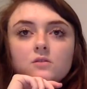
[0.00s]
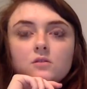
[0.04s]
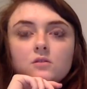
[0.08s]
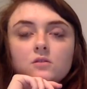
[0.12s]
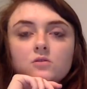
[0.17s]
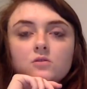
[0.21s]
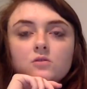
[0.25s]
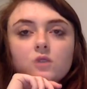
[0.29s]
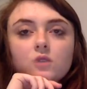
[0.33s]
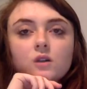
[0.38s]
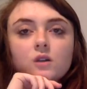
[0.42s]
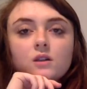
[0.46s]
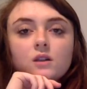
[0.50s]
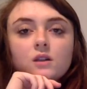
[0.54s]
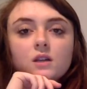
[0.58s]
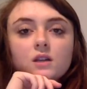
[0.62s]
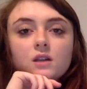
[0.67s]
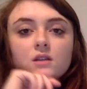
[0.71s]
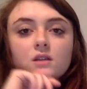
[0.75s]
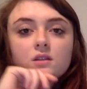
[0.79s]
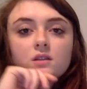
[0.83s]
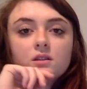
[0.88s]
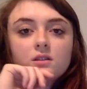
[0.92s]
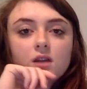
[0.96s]

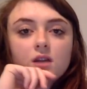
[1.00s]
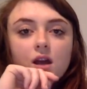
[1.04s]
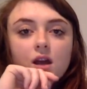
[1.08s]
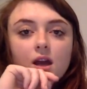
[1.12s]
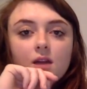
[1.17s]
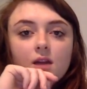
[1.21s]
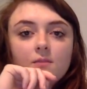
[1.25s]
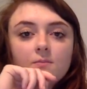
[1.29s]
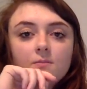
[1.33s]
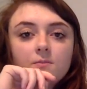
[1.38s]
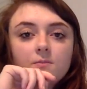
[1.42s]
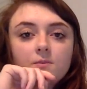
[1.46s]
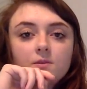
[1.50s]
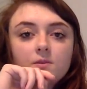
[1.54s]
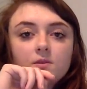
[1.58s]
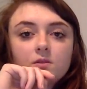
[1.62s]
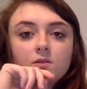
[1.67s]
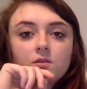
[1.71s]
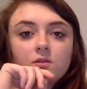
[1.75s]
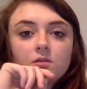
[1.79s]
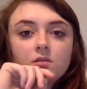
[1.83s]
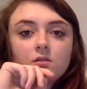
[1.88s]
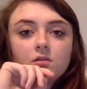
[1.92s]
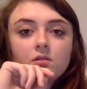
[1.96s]
drawing the
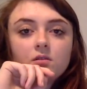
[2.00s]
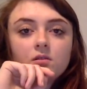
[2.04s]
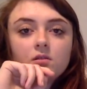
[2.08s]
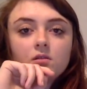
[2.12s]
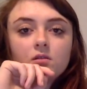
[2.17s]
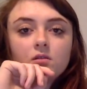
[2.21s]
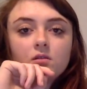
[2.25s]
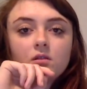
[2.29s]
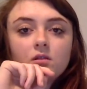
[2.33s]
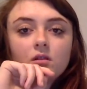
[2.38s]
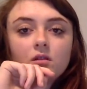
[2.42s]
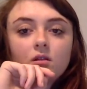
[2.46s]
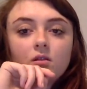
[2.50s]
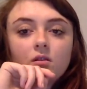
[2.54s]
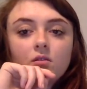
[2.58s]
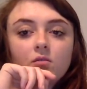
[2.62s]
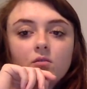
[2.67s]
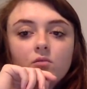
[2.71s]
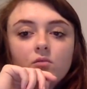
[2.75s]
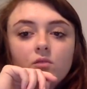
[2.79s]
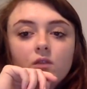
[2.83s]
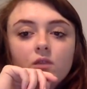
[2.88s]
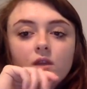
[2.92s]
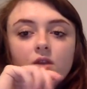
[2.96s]
types,
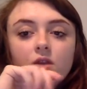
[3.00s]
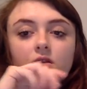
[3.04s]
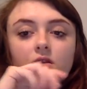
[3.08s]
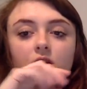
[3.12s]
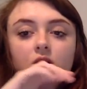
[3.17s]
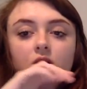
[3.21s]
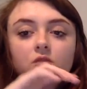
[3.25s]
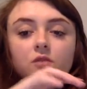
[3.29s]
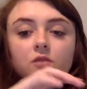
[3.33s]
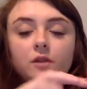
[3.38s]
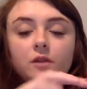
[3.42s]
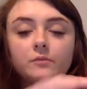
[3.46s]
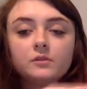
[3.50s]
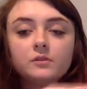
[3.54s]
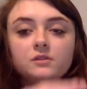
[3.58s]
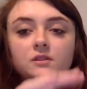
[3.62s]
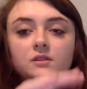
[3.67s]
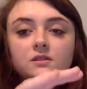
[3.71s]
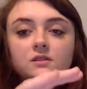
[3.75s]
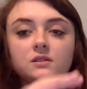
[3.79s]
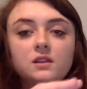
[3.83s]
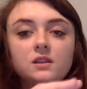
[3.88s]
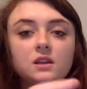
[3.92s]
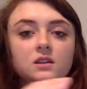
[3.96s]
like a
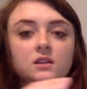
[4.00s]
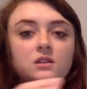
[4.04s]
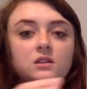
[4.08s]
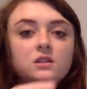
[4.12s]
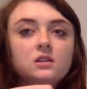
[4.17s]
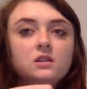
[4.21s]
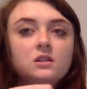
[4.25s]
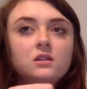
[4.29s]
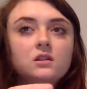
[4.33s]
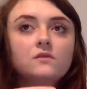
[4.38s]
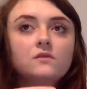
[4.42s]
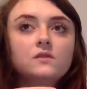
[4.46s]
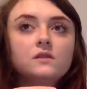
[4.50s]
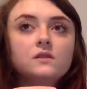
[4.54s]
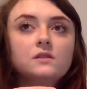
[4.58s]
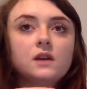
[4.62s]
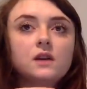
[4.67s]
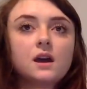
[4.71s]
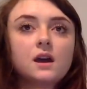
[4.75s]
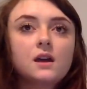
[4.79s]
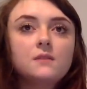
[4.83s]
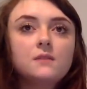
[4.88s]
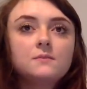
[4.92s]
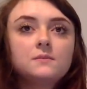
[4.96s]
representation the
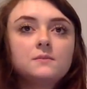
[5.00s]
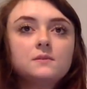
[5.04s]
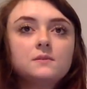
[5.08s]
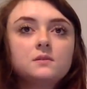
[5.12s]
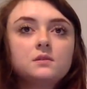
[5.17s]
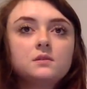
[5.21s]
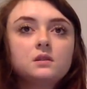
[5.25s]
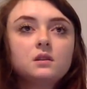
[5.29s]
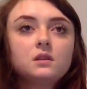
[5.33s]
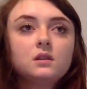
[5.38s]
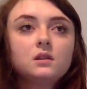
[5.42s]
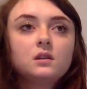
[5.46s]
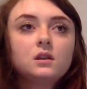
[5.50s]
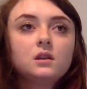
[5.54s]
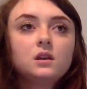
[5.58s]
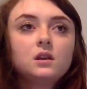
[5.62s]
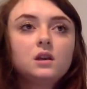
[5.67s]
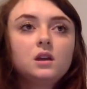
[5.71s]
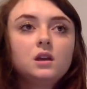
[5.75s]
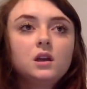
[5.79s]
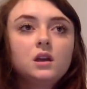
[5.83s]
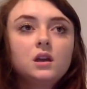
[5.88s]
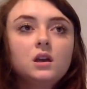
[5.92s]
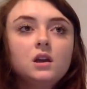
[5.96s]
types,
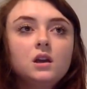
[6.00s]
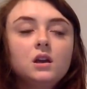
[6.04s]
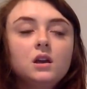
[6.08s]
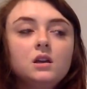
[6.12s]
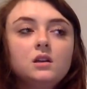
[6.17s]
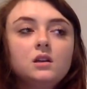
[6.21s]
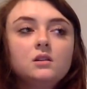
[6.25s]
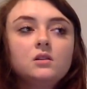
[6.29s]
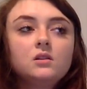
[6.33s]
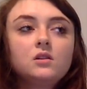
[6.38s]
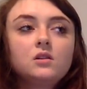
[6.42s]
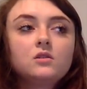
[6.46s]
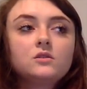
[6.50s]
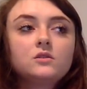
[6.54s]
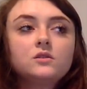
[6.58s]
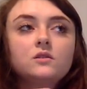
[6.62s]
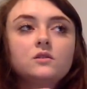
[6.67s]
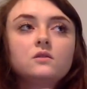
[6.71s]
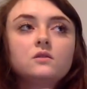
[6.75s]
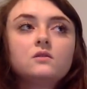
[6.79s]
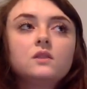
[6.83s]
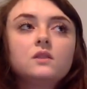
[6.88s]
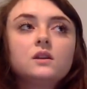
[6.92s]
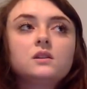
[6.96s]
and
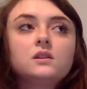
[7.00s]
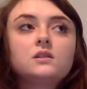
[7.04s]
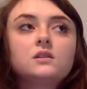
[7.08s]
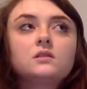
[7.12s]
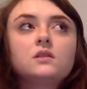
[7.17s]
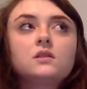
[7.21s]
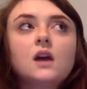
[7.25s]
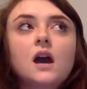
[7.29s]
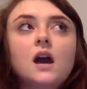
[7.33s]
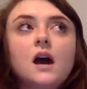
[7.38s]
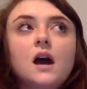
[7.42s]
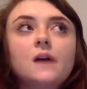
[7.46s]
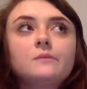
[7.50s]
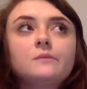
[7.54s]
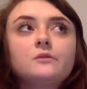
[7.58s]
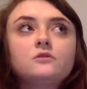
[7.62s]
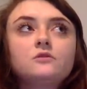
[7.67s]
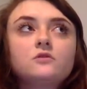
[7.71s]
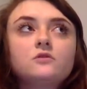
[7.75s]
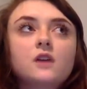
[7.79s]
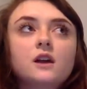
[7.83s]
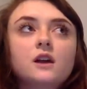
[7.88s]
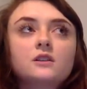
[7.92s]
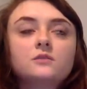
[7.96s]
also like
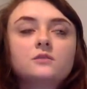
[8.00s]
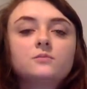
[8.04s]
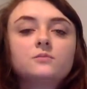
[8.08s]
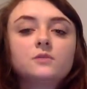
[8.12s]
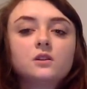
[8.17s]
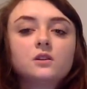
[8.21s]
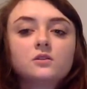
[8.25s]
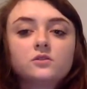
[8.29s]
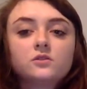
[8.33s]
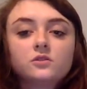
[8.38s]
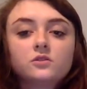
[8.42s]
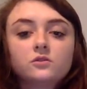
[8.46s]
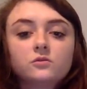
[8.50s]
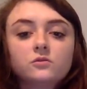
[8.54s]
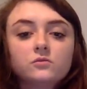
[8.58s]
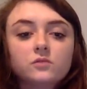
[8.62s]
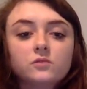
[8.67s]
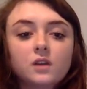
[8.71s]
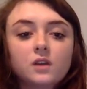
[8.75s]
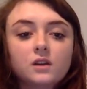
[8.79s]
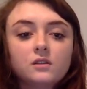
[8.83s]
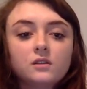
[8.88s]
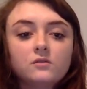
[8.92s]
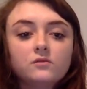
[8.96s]
abstract, but also
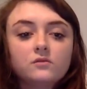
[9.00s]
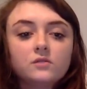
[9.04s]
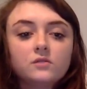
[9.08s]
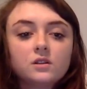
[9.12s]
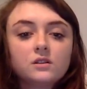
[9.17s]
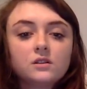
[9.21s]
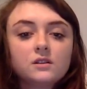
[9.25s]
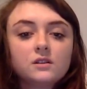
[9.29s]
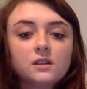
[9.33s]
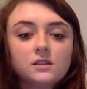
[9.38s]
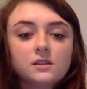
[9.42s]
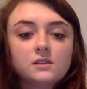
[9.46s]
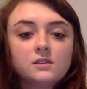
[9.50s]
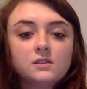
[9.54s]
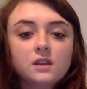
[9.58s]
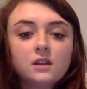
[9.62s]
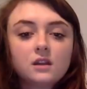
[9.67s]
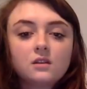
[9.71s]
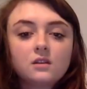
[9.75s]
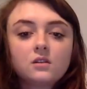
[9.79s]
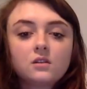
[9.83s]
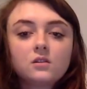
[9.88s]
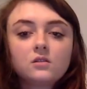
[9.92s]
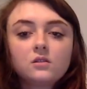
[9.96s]
kind of
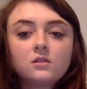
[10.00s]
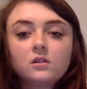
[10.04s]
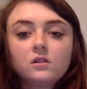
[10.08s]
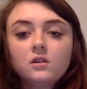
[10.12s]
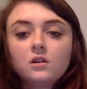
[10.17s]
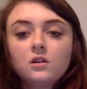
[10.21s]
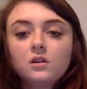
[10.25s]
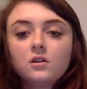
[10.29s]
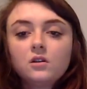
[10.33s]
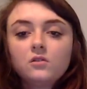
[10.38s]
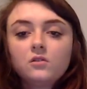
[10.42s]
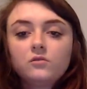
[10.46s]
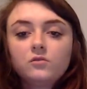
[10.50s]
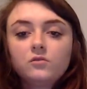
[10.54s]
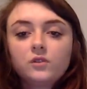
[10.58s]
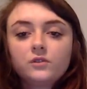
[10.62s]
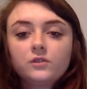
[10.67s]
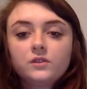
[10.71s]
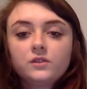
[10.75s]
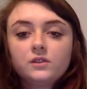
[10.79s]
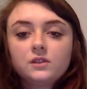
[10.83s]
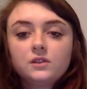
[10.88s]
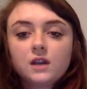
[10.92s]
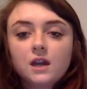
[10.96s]
realistic of
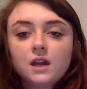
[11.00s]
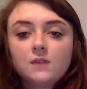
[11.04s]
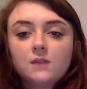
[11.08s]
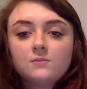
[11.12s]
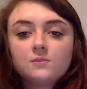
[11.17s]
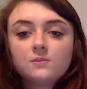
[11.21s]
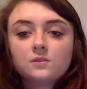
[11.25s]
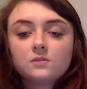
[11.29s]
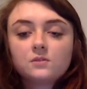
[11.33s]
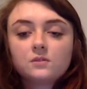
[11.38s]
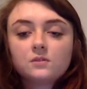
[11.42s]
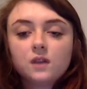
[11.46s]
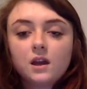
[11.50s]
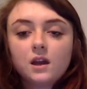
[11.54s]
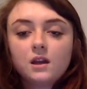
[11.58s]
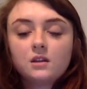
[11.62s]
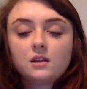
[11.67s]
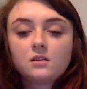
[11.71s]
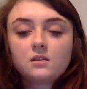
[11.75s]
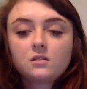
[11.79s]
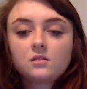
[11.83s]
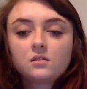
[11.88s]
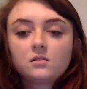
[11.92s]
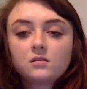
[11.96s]
what the types are
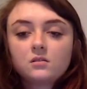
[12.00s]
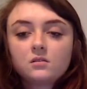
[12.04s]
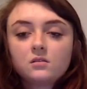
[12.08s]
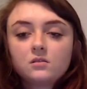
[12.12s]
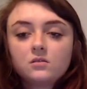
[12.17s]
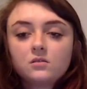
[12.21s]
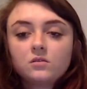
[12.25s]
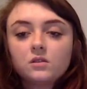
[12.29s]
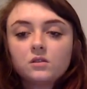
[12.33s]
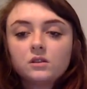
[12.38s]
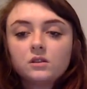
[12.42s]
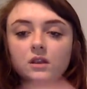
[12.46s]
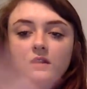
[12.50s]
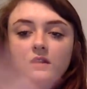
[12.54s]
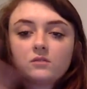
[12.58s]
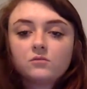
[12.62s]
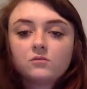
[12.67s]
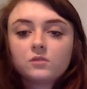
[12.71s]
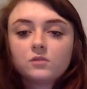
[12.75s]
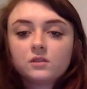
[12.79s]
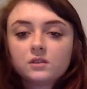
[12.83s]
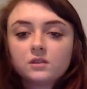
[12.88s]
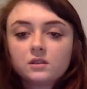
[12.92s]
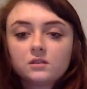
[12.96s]
like, or like
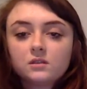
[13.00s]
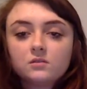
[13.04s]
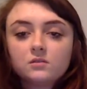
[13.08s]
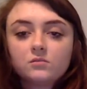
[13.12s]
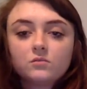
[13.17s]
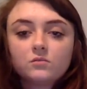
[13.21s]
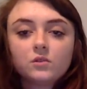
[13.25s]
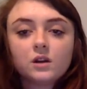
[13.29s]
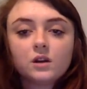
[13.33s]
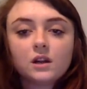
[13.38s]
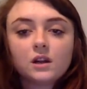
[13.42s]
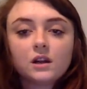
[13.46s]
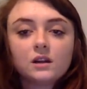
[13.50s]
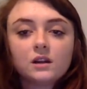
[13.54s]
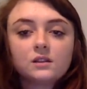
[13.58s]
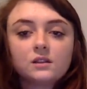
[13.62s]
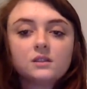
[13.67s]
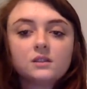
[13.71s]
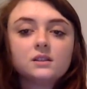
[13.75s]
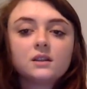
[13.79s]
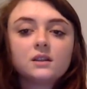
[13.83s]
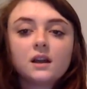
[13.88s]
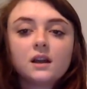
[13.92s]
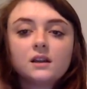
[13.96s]
what
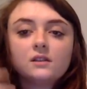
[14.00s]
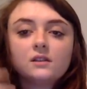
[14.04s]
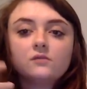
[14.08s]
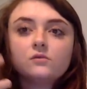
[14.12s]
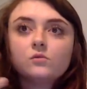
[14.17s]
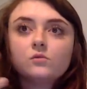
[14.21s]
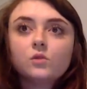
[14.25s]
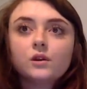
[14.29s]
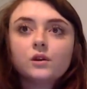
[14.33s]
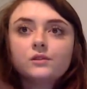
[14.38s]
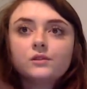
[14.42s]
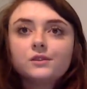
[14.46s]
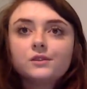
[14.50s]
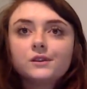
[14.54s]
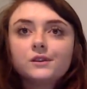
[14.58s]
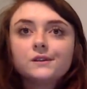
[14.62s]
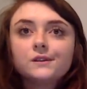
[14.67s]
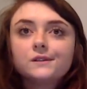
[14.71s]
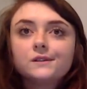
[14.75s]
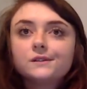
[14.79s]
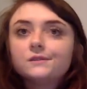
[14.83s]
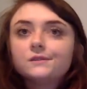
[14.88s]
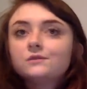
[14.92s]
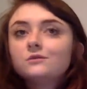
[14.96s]
like kind of what
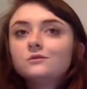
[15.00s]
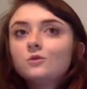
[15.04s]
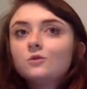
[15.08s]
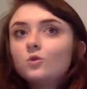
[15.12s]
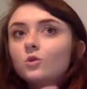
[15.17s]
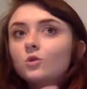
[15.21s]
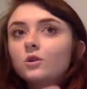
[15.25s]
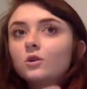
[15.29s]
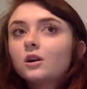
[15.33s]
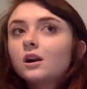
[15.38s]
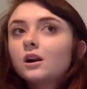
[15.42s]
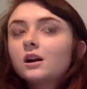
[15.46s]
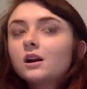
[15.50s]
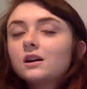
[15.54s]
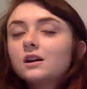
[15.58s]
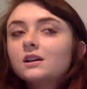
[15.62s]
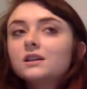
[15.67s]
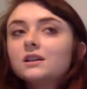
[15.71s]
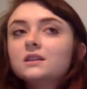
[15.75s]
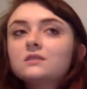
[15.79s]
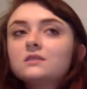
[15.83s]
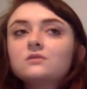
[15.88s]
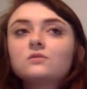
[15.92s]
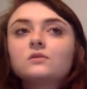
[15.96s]
their aura
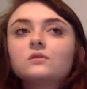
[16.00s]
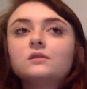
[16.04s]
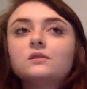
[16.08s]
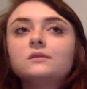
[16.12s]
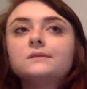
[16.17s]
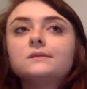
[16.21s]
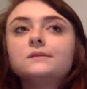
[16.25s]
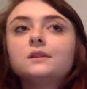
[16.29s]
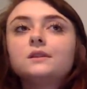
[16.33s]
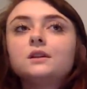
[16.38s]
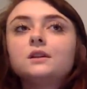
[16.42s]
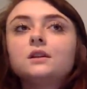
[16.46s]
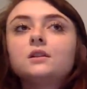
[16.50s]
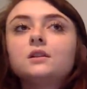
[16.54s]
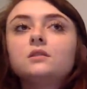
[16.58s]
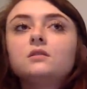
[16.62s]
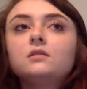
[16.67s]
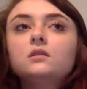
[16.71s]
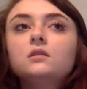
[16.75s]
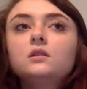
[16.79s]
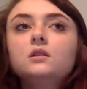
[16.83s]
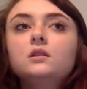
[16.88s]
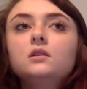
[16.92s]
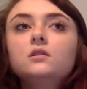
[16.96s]
is, or
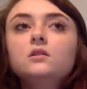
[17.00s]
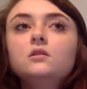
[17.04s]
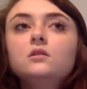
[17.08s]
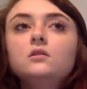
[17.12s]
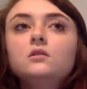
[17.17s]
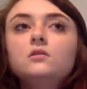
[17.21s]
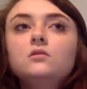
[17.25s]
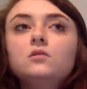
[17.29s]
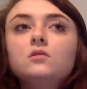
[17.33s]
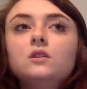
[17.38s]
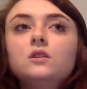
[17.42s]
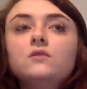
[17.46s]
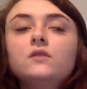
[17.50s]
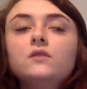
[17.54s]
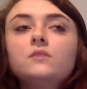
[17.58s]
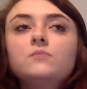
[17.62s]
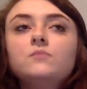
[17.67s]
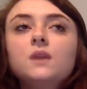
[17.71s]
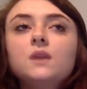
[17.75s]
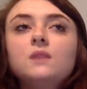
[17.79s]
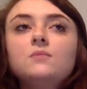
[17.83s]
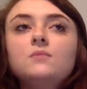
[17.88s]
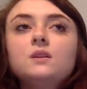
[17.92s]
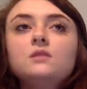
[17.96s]
even
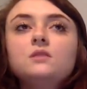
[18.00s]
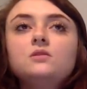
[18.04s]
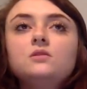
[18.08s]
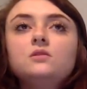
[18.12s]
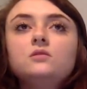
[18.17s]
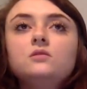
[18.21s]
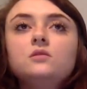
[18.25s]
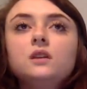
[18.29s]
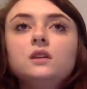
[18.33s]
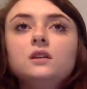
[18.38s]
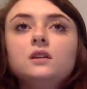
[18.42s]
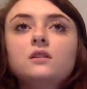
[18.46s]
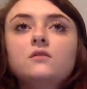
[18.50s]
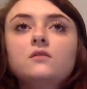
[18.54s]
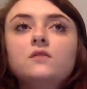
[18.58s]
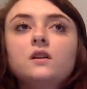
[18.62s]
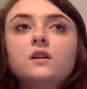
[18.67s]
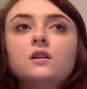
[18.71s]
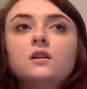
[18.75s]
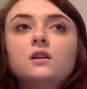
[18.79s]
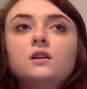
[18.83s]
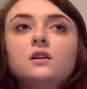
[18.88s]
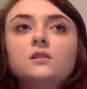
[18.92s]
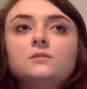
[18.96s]
maybe do like a
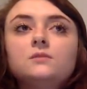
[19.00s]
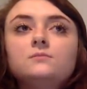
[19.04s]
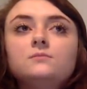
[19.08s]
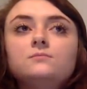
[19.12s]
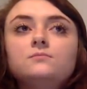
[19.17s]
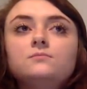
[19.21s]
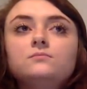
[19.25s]
very